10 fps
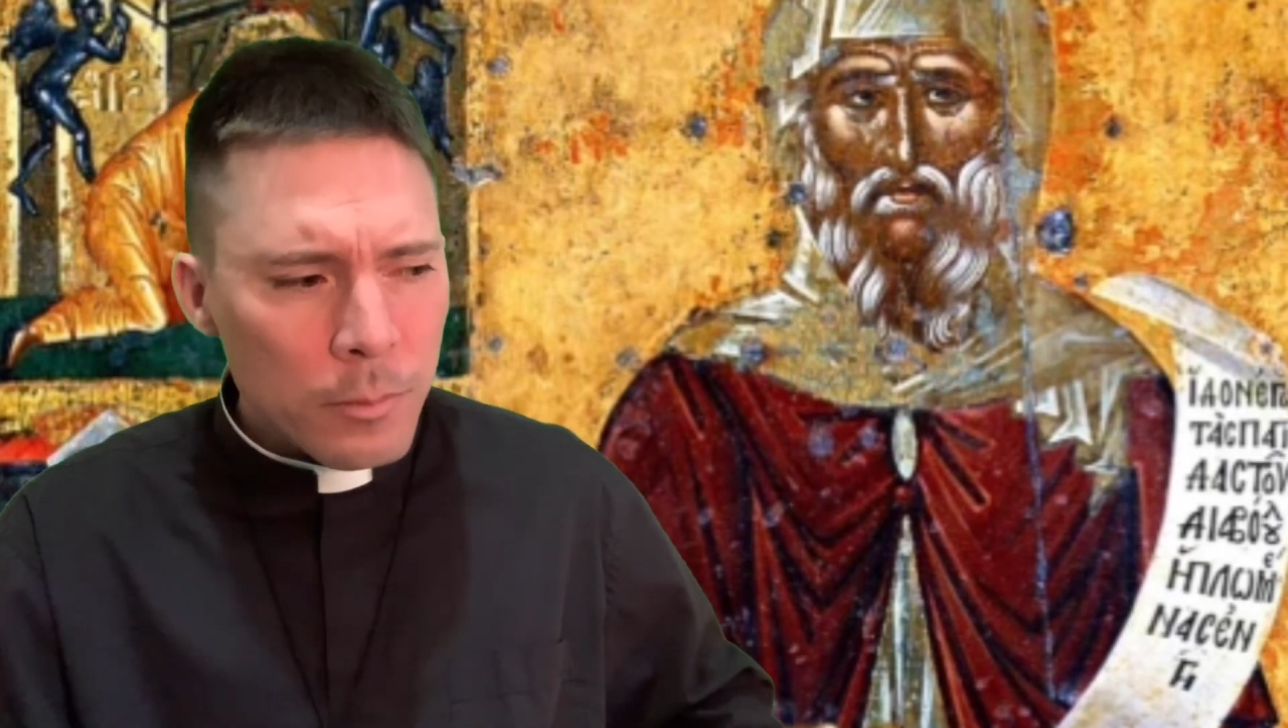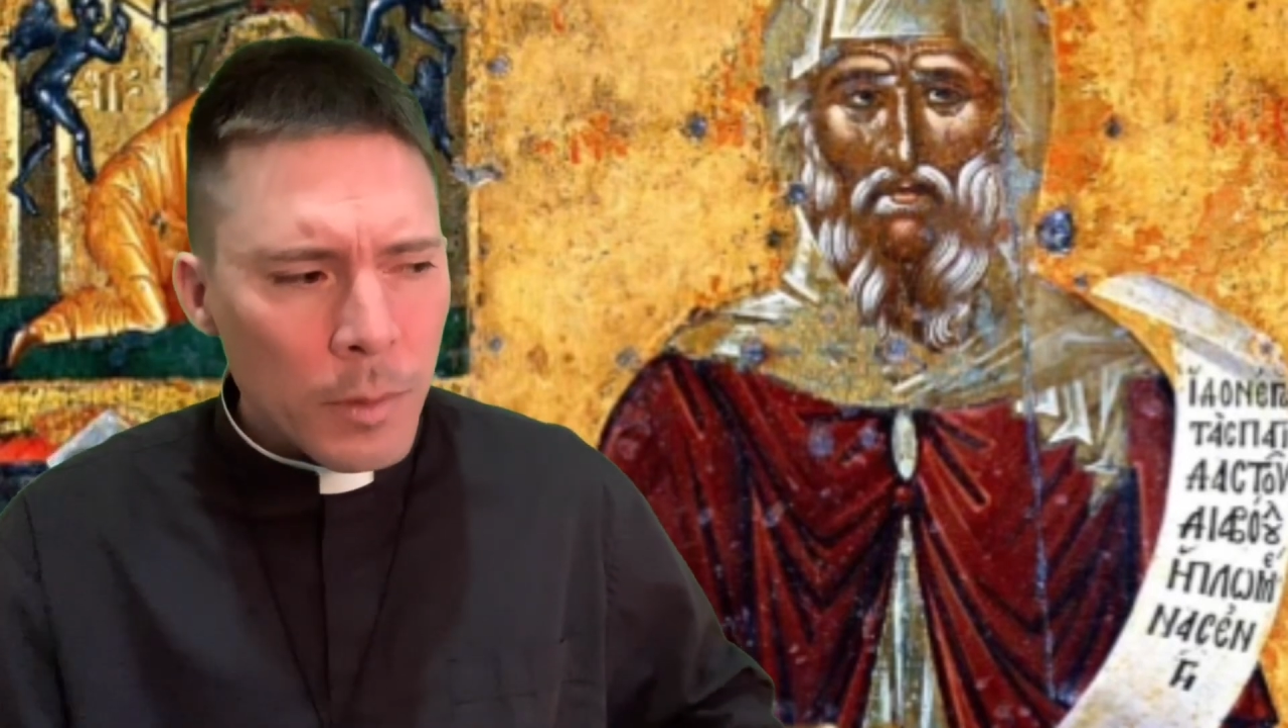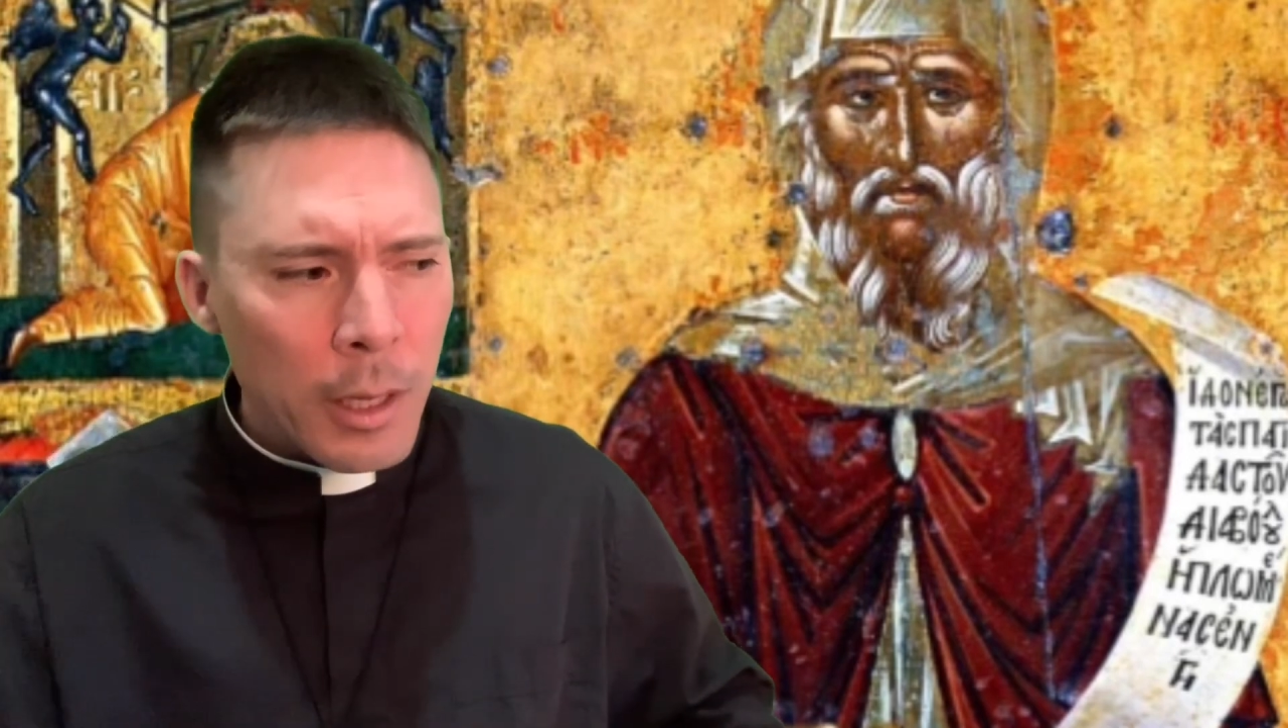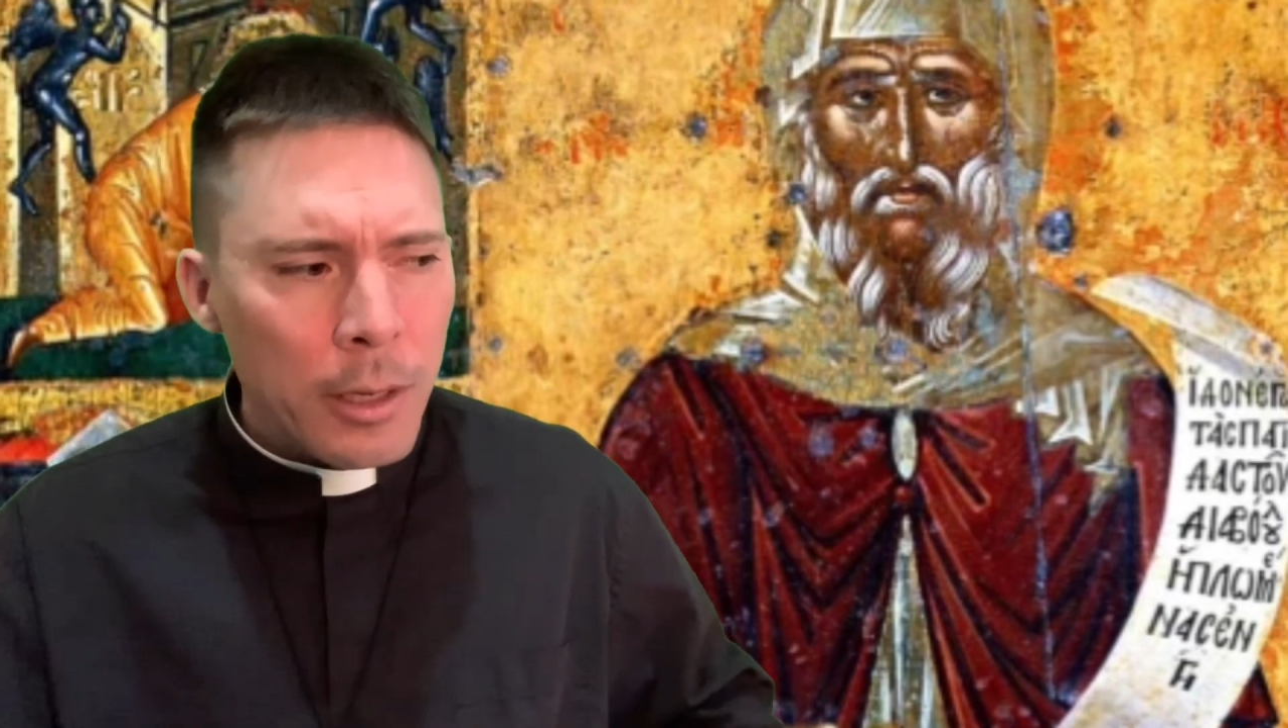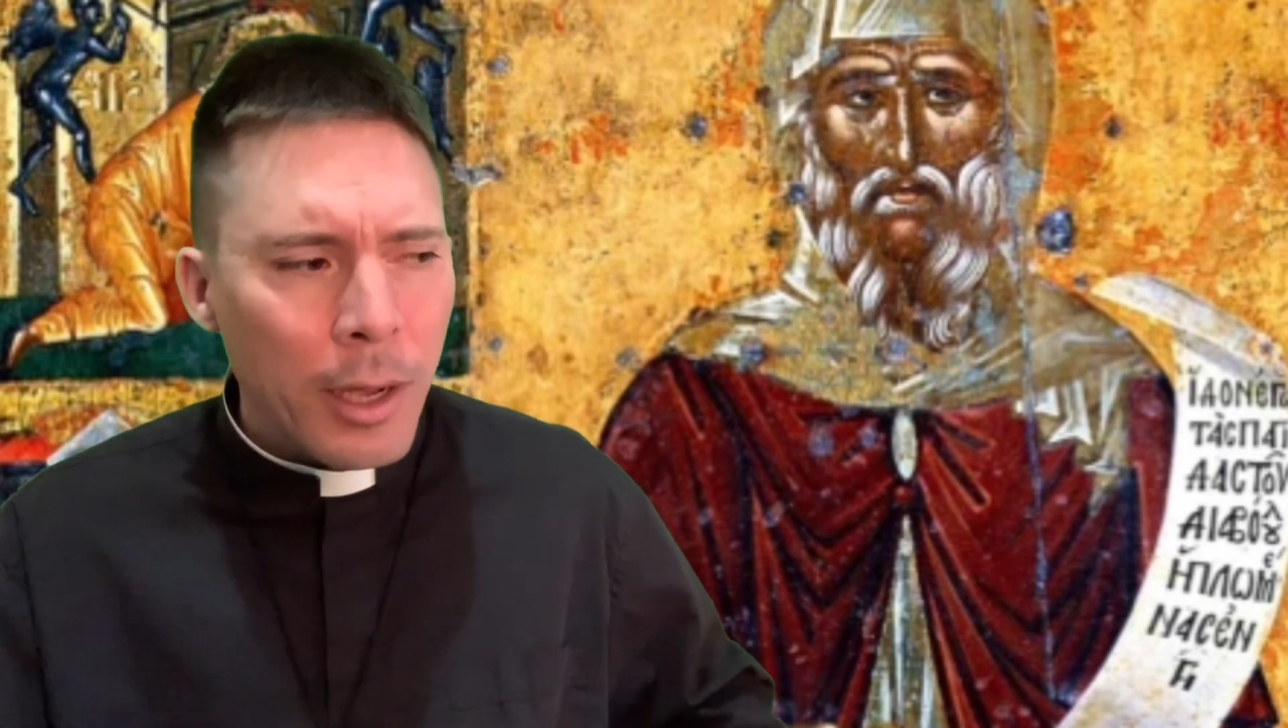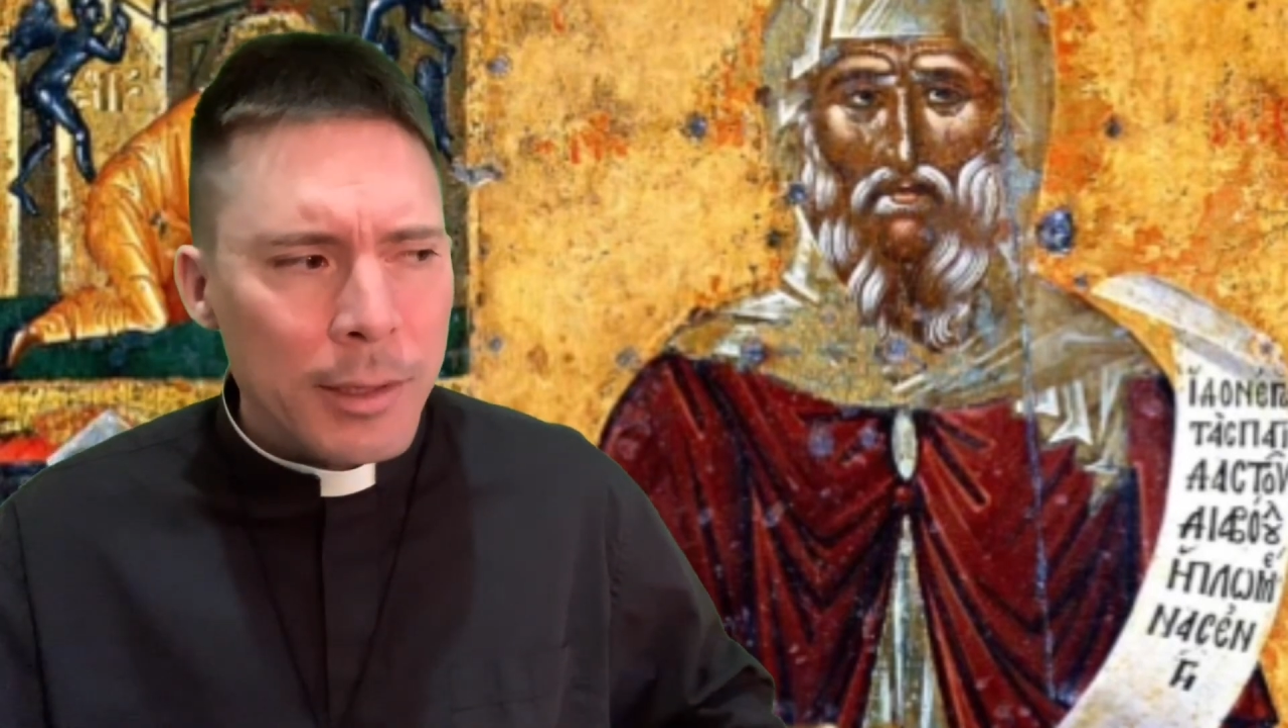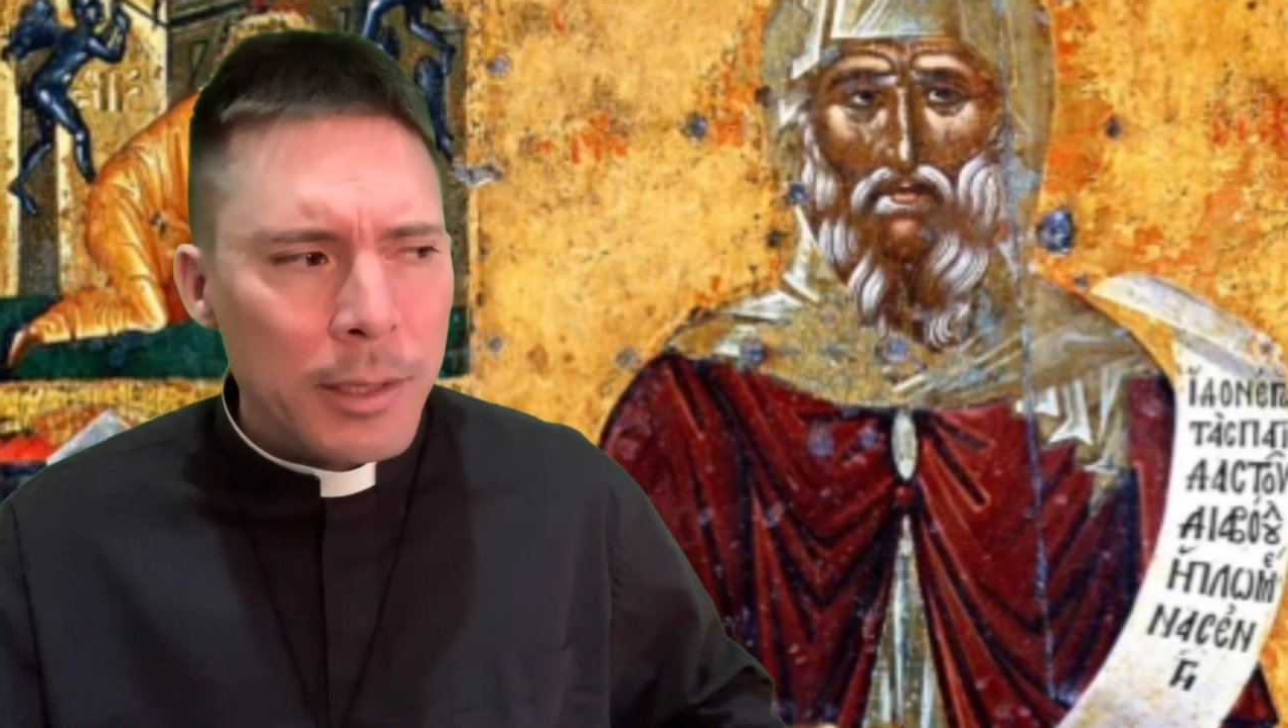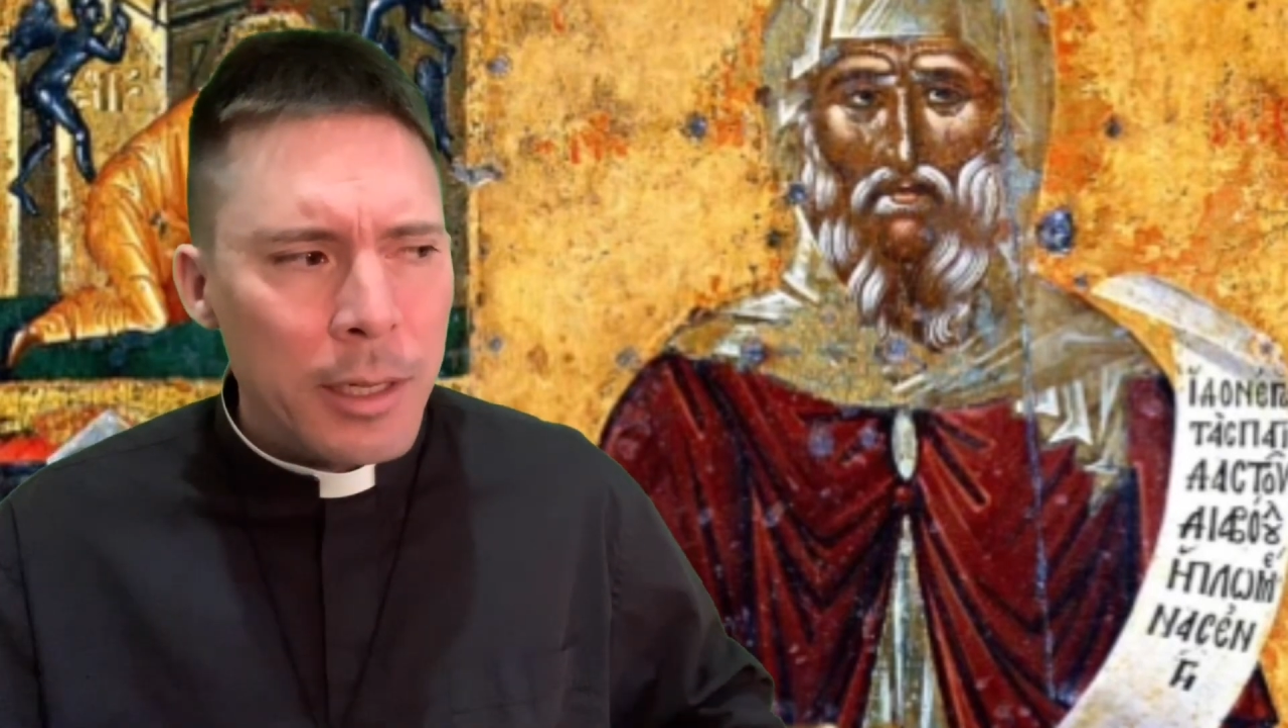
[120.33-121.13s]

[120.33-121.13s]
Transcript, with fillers: In Isaiah